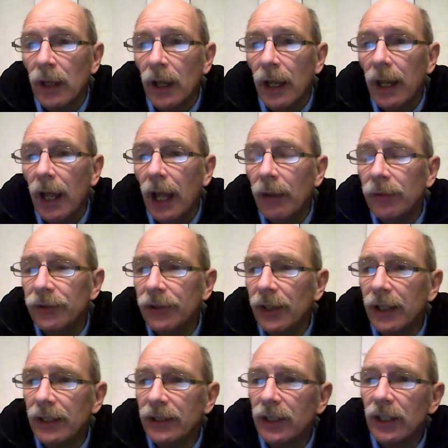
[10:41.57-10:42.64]
And I would say
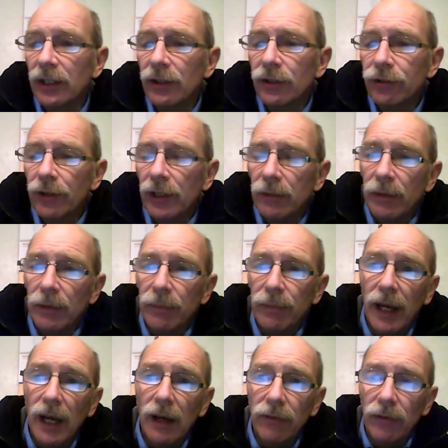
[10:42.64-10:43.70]
that's an incredibly
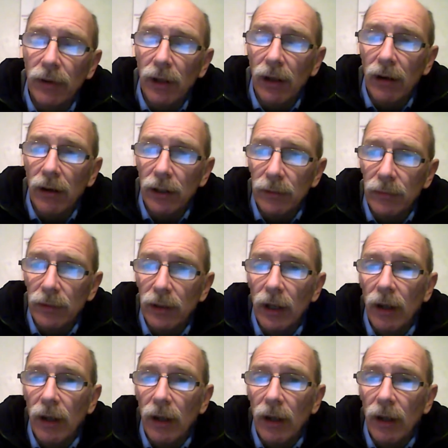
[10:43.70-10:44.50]
powerful argument